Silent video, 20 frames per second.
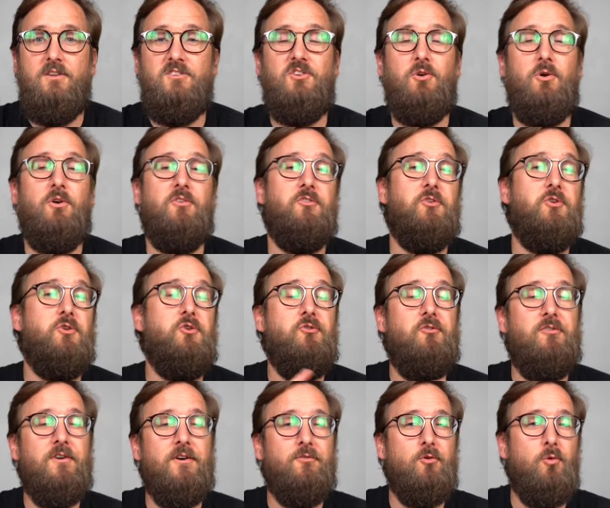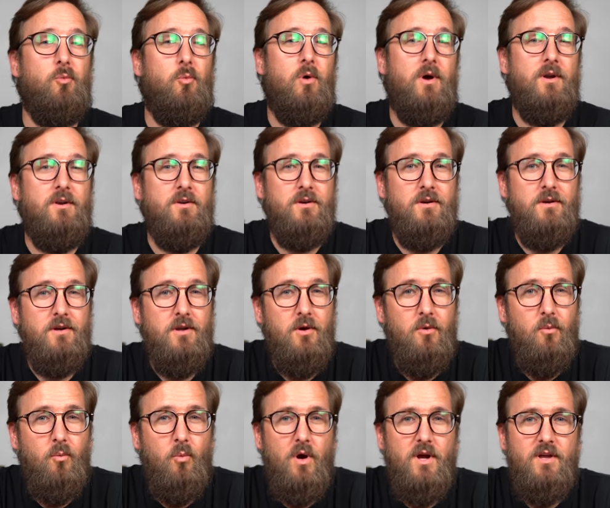So if you've ever
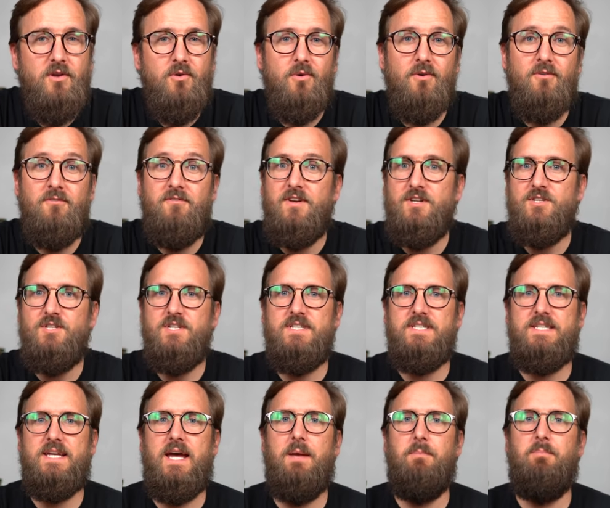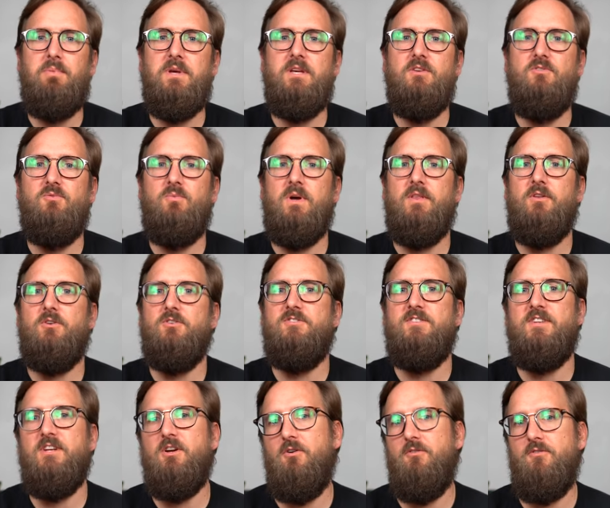wondered what your vision type is, whether
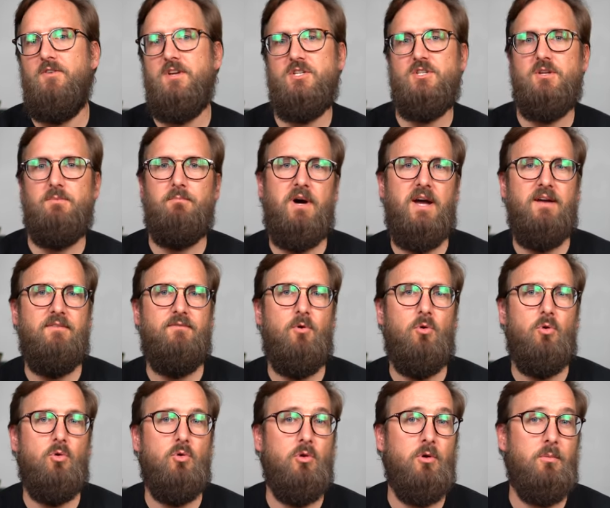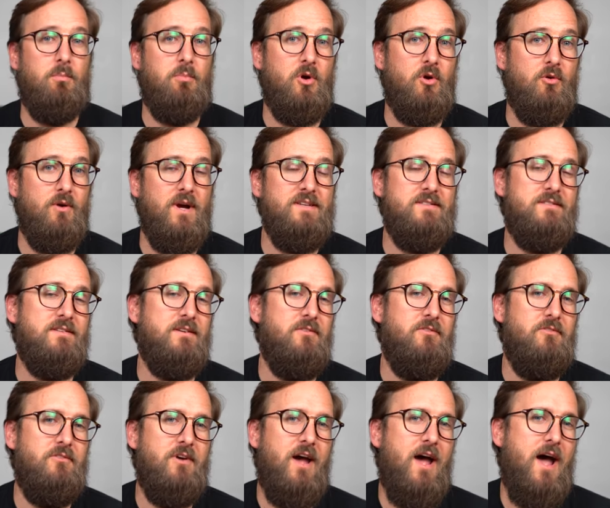single vision, bifocal, or
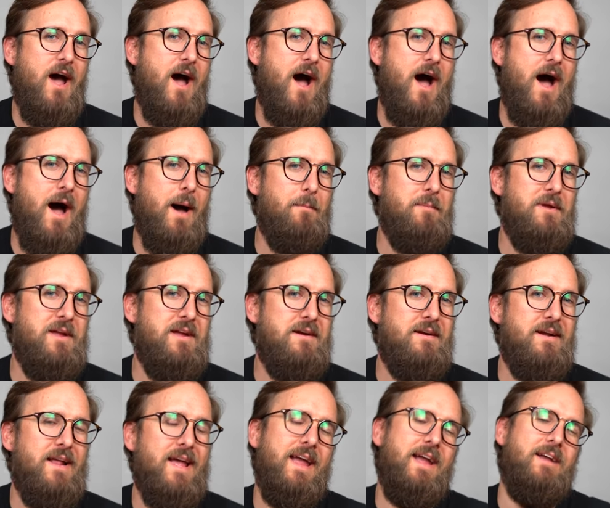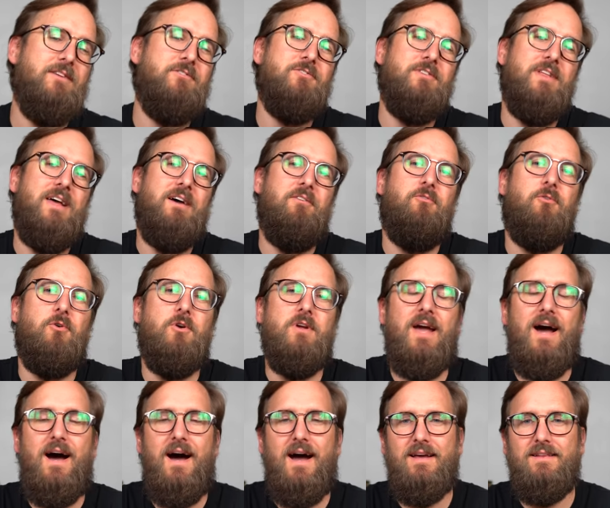progressive, I'm here to answer that for
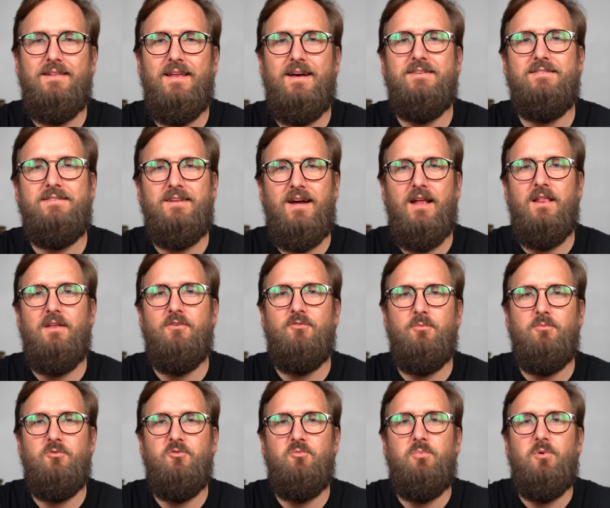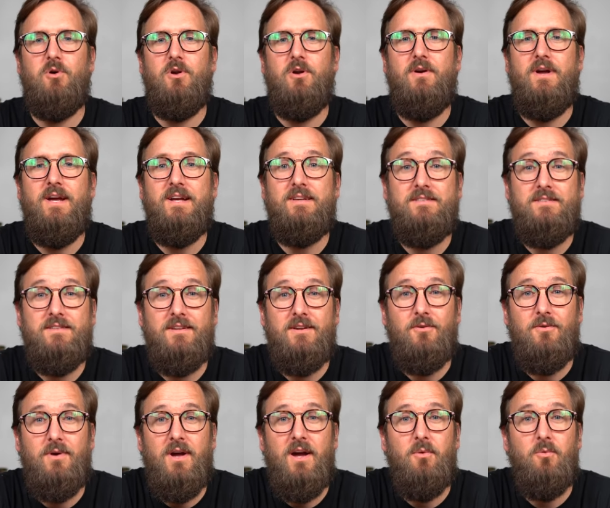you. Eyeglass Tyler from SportRx. Stick
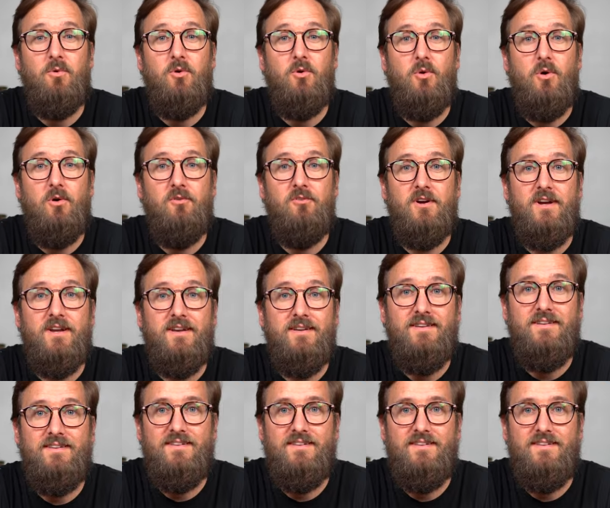around, we'll go over it.